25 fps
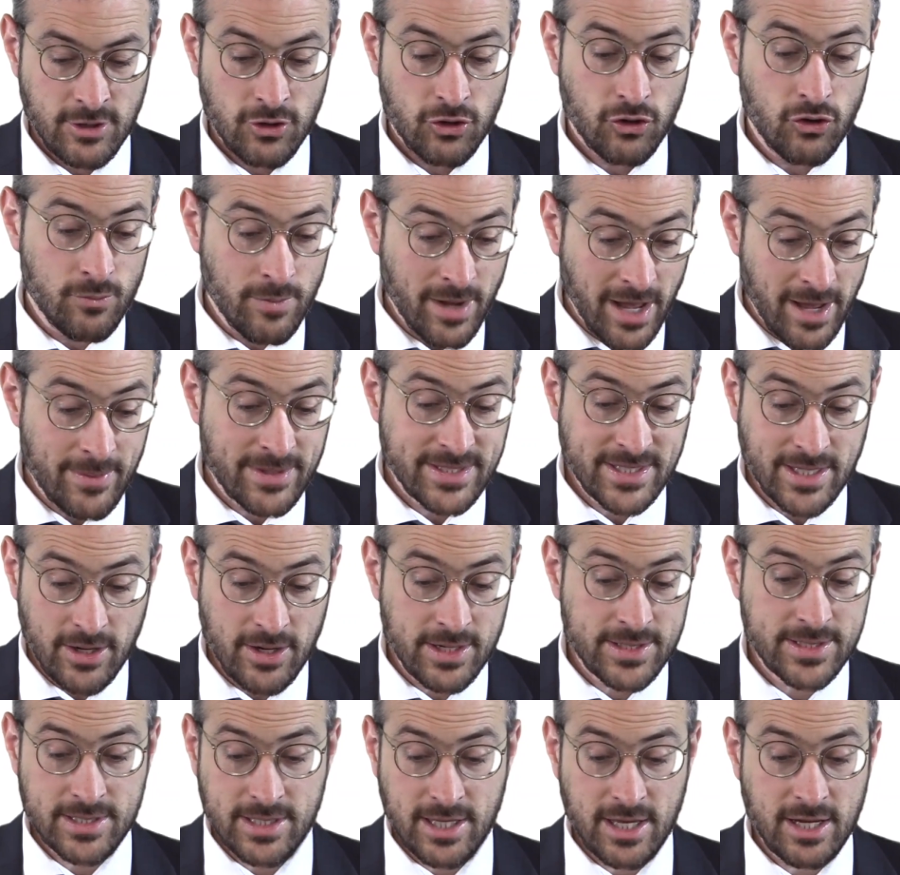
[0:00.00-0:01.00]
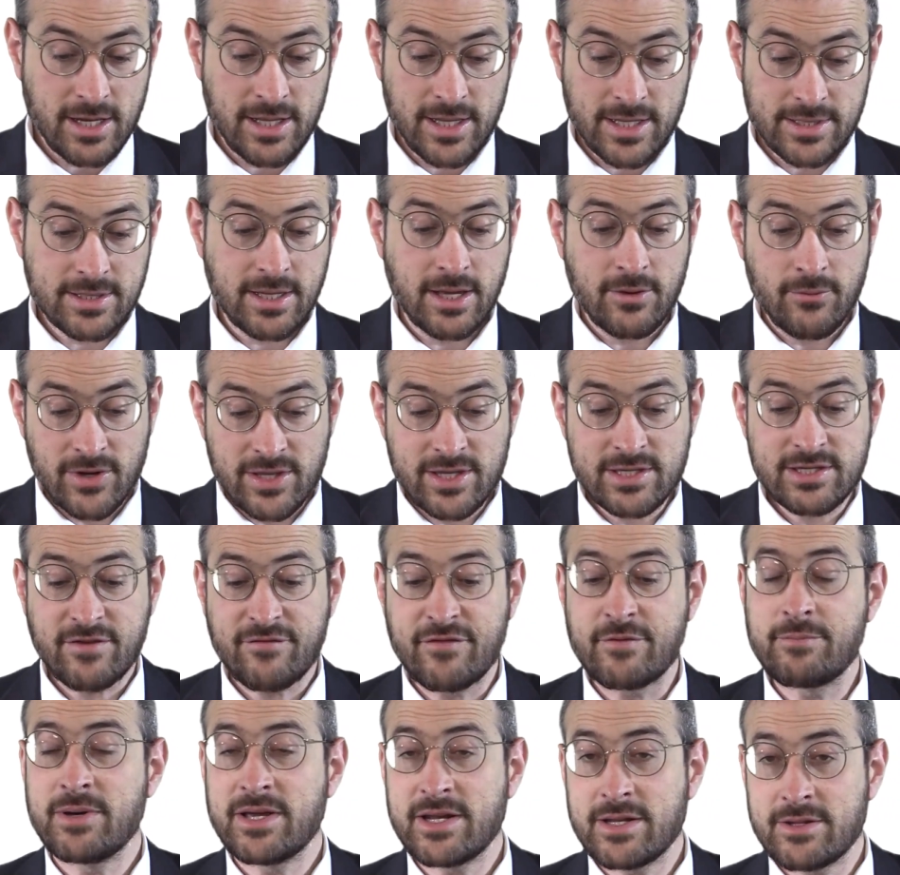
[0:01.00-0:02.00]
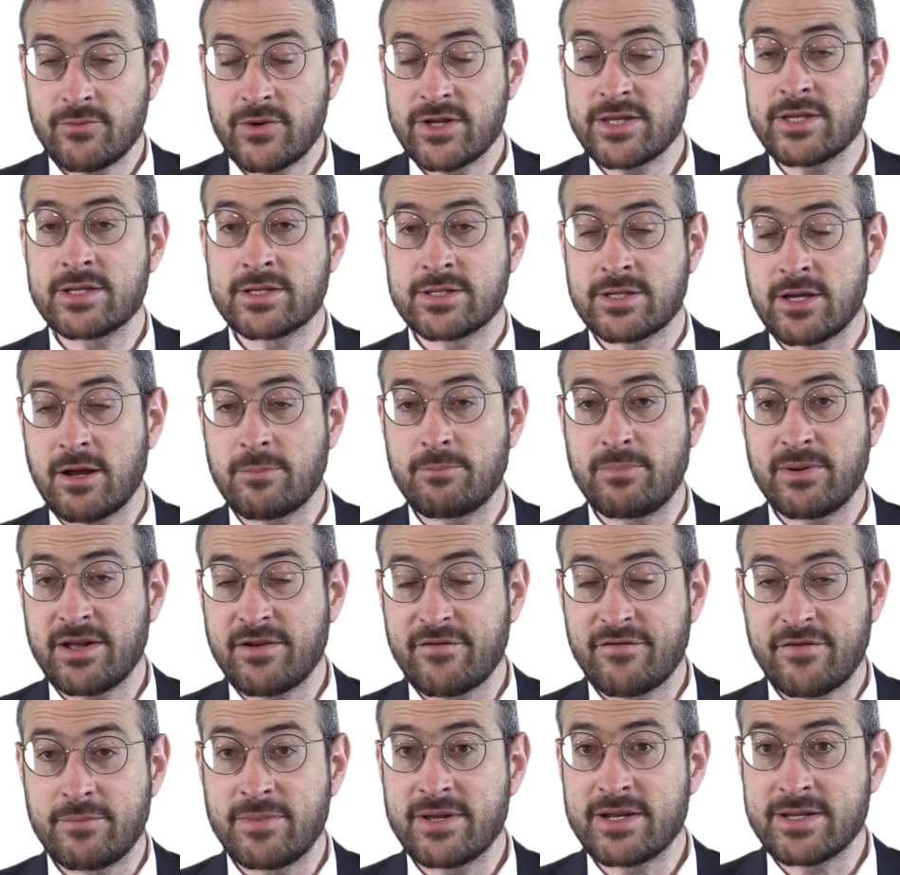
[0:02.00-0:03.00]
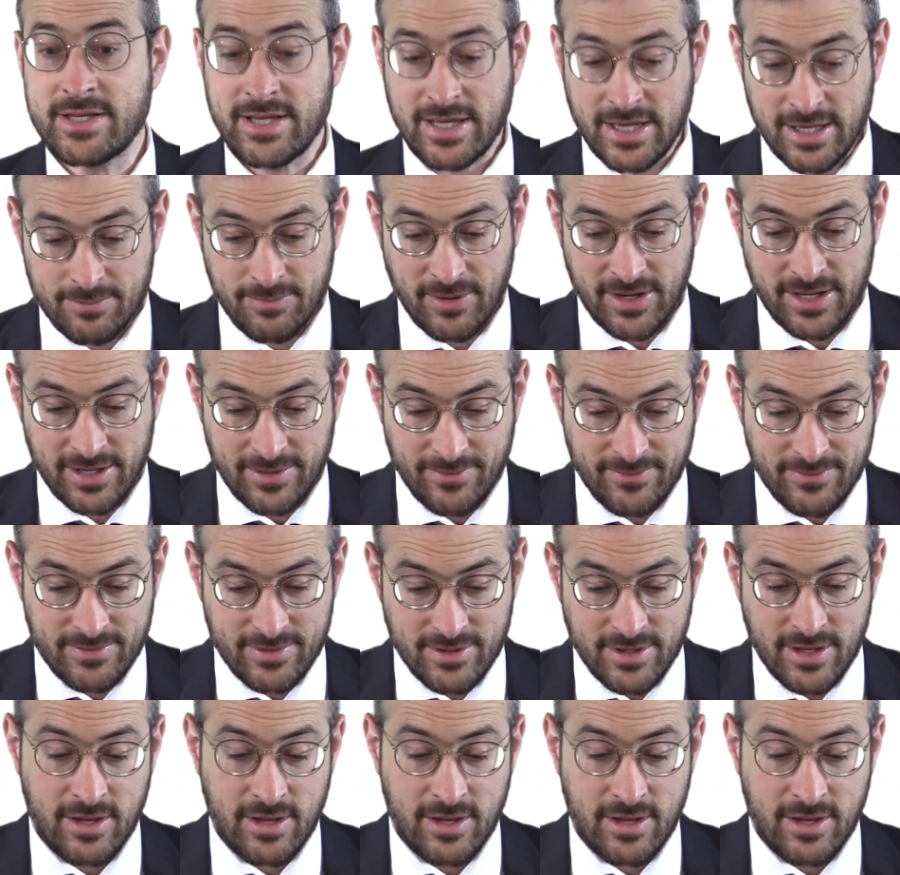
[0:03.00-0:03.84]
when is it forbidden? When does it start being forbidden to eat by him?